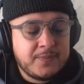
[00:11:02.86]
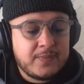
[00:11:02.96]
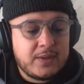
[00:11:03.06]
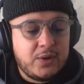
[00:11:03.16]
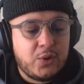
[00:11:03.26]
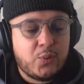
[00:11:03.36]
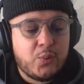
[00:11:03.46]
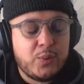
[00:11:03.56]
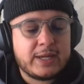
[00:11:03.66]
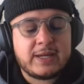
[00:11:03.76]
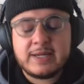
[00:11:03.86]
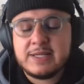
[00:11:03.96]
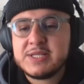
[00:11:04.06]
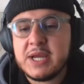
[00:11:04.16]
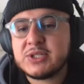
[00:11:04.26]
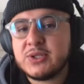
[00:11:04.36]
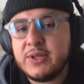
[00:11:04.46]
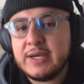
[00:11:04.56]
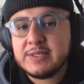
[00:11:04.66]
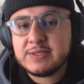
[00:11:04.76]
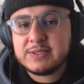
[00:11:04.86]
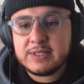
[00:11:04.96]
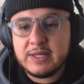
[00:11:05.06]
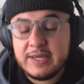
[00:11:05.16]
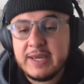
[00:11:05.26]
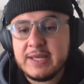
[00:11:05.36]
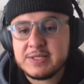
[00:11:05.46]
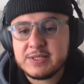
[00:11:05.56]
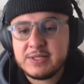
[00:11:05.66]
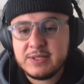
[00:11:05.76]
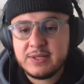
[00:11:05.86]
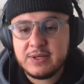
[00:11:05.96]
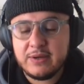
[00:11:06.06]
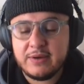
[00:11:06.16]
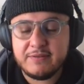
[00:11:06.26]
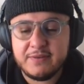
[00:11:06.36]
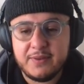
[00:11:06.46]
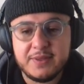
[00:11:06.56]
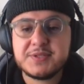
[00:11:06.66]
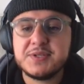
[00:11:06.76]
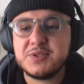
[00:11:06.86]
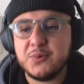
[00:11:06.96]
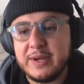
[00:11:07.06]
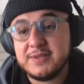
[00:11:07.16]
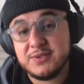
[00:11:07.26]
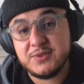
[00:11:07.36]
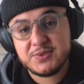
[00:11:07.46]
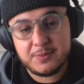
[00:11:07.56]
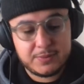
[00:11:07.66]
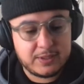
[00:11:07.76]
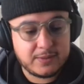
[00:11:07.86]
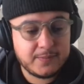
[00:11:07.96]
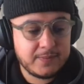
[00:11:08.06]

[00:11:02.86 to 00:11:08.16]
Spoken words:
a quick contextualized hint of this is the way to do something.